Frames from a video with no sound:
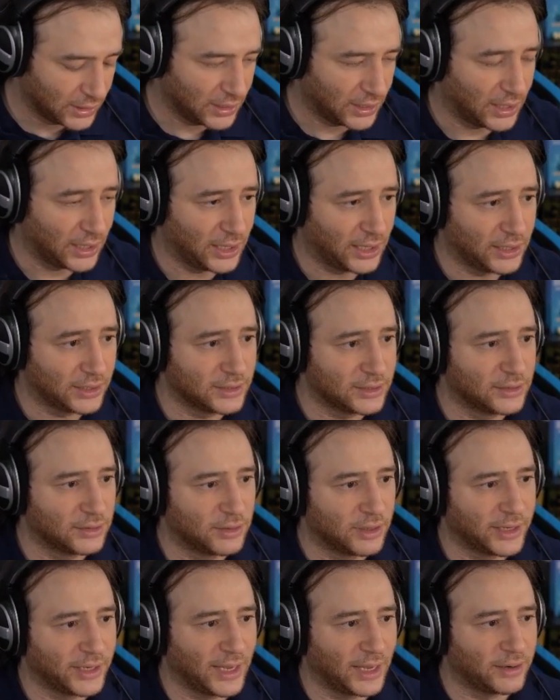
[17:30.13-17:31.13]
Uh,
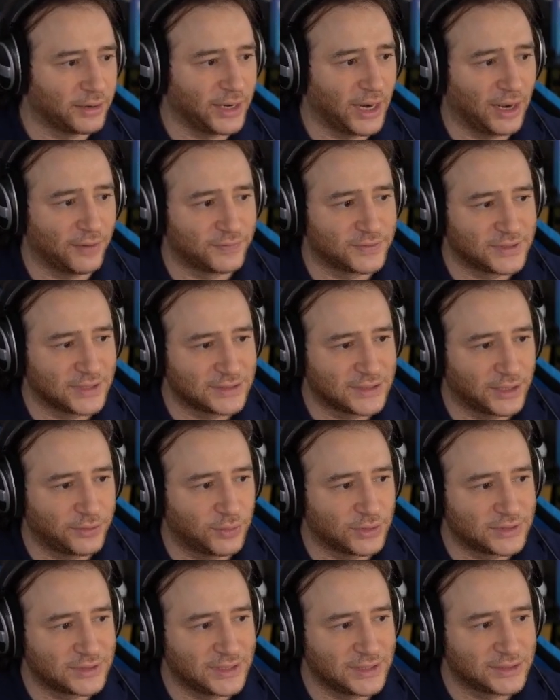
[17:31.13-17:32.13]
again, they have six
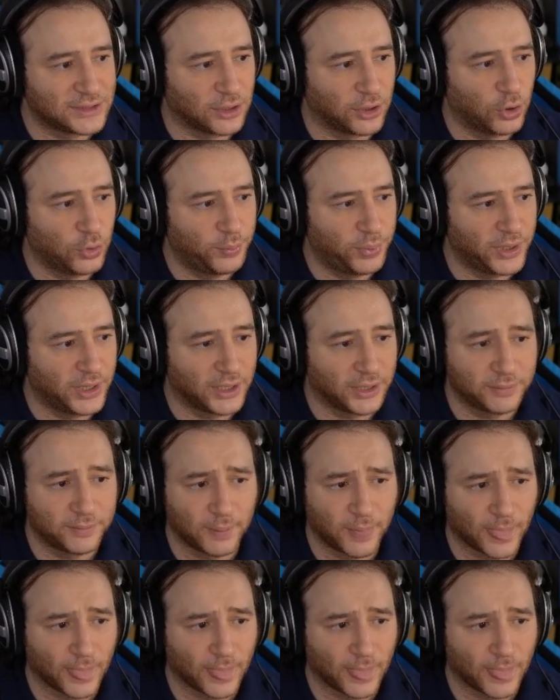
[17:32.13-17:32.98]
hundred seats opening.